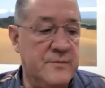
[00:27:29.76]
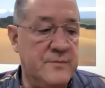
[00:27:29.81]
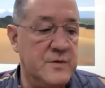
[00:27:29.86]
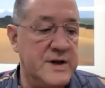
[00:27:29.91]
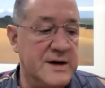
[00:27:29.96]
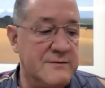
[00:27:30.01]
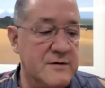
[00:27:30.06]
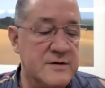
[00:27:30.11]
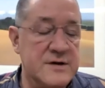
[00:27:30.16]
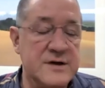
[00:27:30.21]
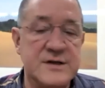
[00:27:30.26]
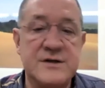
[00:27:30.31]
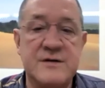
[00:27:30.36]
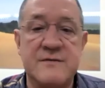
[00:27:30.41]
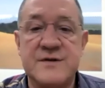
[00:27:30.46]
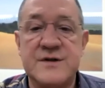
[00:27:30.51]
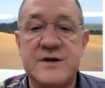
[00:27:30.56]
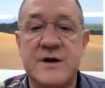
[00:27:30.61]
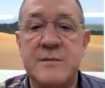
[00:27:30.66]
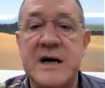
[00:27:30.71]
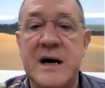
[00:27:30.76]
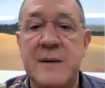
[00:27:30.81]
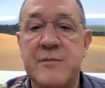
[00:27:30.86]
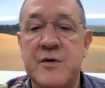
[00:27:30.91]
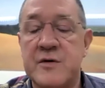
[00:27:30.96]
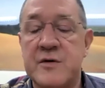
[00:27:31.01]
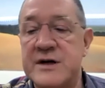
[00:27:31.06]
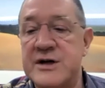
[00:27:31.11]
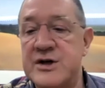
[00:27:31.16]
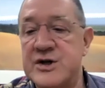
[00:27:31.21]
we have a list of sub
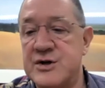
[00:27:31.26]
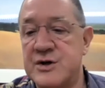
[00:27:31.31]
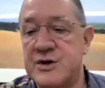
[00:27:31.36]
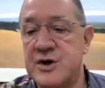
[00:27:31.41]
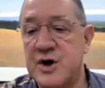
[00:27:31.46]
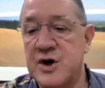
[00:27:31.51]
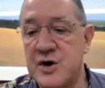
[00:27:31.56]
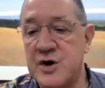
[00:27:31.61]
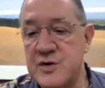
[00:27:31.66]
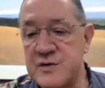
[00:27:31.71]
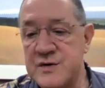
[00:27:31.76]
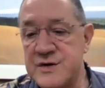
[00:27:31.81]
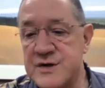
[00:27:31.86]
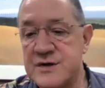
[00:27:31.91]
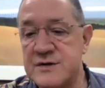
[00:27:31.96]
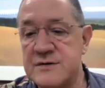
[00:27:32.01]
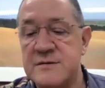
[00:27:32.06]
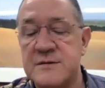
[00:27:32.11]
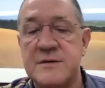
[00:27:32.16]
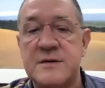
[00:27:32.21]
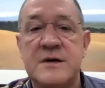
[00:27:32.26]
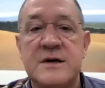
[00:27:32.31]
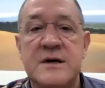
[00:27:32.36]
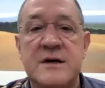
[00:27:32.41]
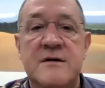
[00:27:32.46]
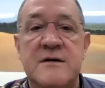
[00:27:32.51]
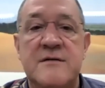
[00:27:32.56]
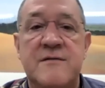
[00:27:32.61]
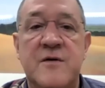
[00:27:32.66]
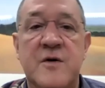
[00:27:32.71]
appellation codes
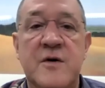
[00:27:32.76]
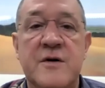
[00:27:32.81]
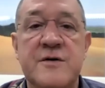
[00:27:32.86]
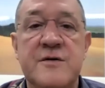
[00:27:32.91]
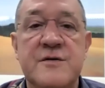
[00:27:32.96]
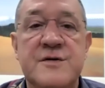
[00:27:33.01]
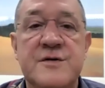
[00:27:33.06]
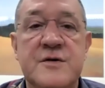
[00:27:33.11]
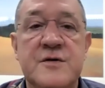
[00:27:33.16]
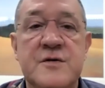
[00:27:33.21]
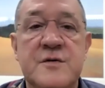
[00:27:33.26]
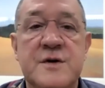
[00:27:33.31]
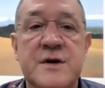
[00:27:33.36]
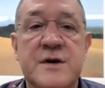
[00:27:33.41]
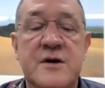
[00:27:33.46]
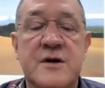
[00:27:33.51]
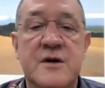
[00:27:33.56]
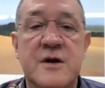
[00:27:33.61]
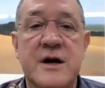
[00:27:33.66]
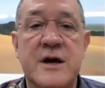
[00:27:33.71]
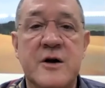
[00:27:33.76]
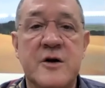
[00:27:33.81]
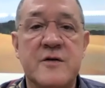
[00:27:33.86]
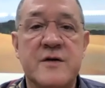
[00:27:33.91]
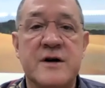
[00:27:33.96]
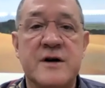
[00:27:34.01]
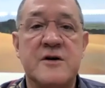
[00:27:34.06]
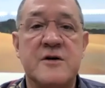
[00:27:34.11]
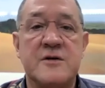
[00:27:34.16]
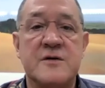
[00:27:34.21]
for you to declare
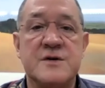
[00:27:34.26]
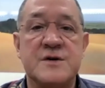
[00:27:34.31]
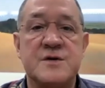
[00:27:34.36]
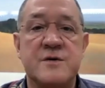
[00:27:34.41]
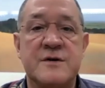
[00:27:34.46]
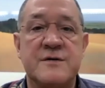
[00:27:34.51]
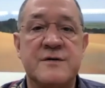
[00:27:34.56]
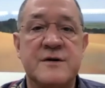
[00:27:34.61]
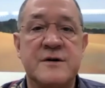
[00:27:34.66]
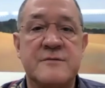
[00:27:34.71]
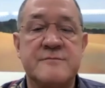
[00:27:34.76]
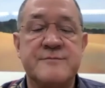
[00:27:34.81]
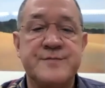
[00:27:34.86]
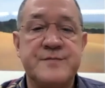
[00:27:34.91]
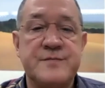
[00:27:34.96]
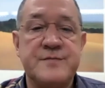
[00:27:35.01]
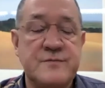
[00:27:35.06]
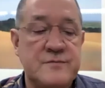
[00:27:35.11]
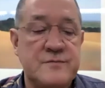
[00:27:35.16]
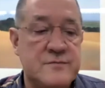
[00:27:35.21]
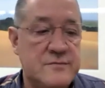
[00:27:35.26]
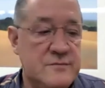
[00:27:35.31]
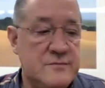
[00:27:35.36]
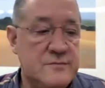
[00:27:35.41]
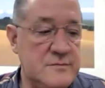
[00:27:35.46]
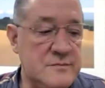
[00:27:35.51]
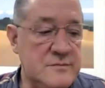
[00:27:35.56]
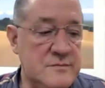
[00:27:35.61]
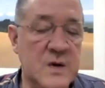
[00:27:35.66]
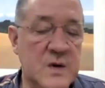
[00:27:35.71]
that goes with the
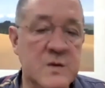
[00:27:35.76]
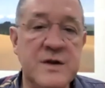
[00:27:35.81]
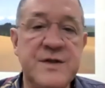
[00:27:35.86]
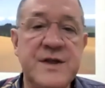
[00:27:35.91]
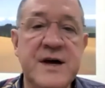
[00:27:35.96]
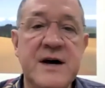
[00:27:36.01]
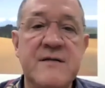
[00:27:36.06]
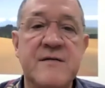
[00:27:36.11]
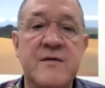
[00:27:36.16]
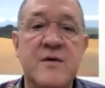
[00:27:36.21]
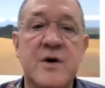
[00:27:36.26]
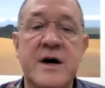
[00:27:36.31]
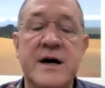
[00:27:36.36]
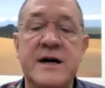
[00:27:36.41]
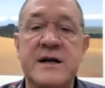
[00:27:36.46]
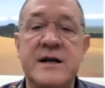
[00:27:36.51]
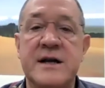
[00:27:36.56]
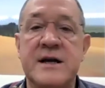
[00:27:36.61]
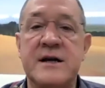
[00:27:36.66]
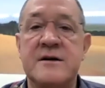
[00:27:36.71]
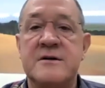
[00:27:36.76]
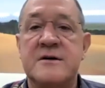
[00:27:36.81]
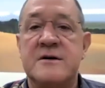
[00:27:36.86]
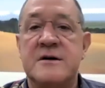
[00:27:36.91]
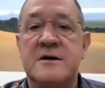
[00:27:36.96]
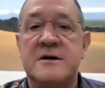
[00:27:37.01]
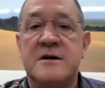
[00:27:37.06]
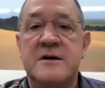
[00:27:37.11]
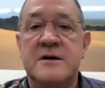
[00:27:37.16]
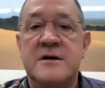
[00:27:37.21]
with that variety.
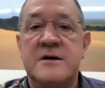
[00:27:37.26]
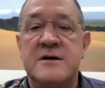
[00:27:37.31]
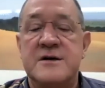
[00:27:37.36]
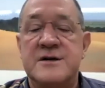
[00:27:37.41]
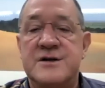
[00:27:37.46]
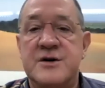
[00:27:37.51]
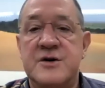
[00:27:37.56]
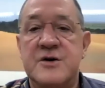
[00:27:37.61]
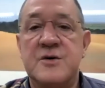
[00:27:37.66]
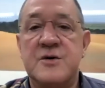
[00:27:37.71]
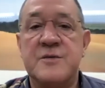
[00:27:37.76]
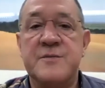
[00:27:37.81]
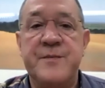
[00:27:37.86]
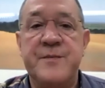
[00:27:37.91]
So